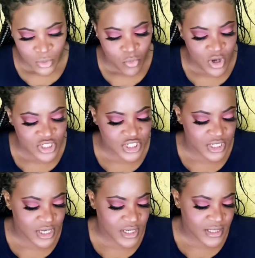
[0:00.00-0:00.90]
what
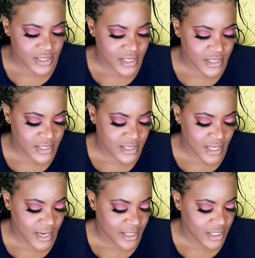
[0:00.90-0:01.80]
shade is
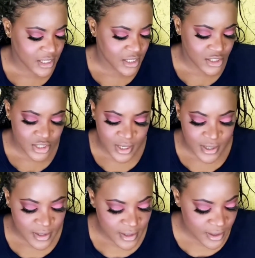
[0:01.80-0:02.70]
inside each
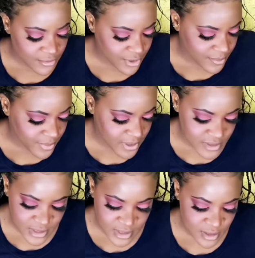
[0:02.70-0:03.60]
and every
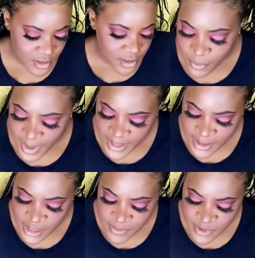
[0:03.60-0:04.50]
pencil. For my
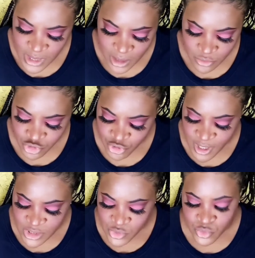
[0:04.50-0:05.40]
lips, I will try
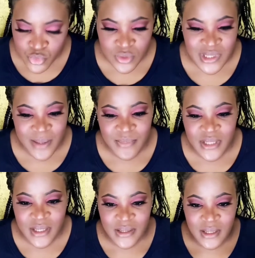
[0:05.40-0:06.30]
to do
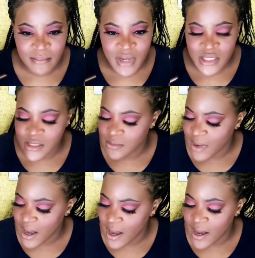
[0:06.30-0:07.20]
something that matches my
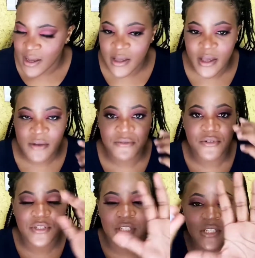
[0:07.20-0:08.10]
eye, and for
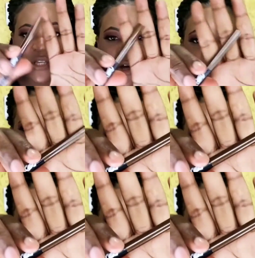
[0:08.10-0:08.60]
this I will be